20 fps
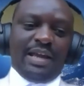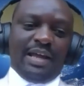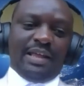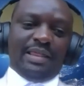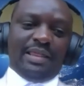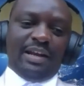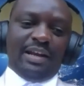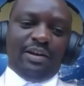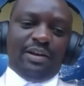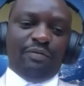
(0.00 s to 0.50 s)

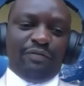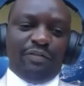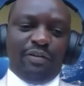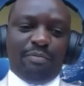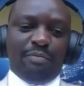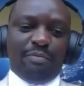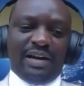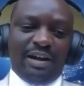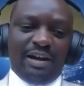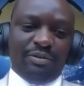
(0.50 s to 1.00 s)
And then you
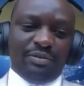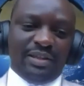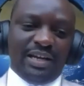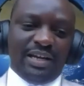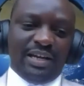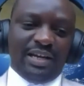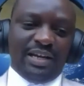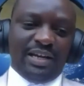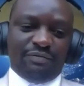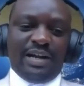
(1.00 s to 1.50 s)
form around
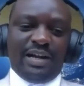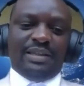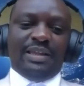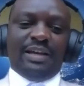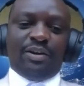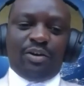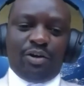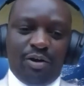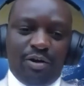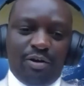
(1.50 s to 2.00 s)
that at
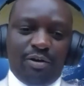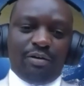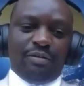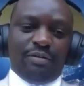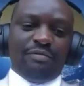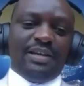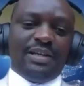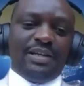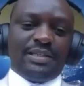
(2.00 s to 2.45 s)
the core of